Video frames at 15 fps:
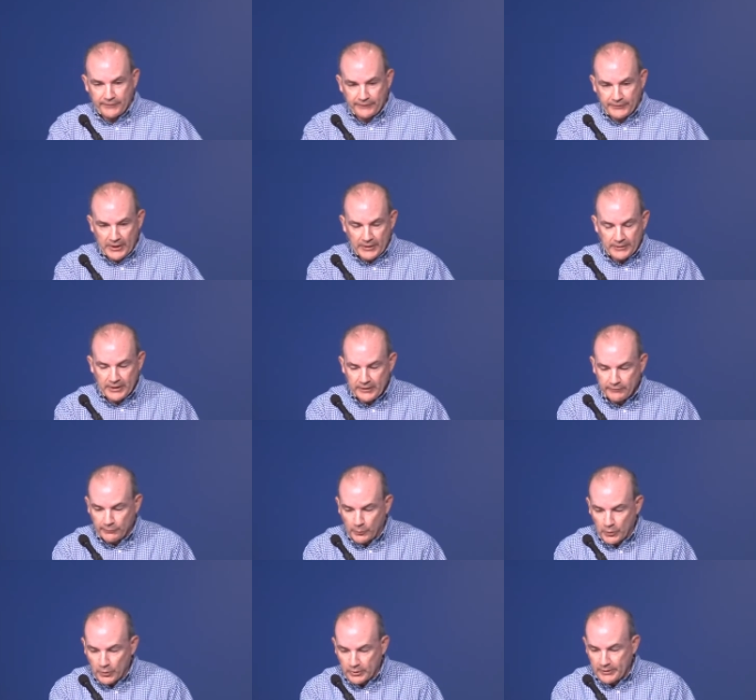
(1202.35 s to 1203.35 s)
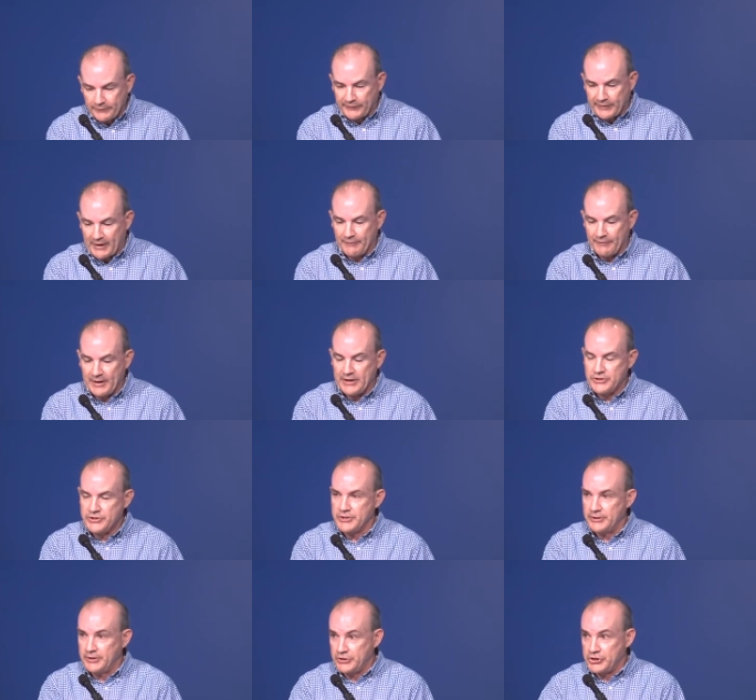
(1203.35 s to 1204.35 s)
has done his work of salvation.